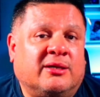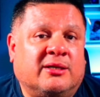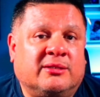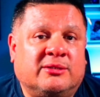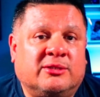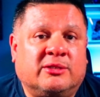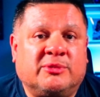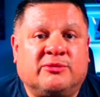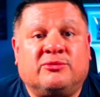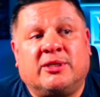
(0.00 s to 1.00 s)
on terms
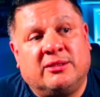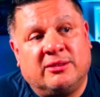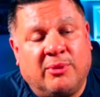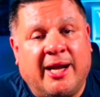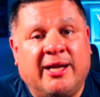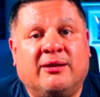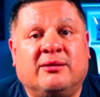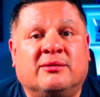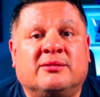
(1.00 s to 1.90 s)
of what the buyer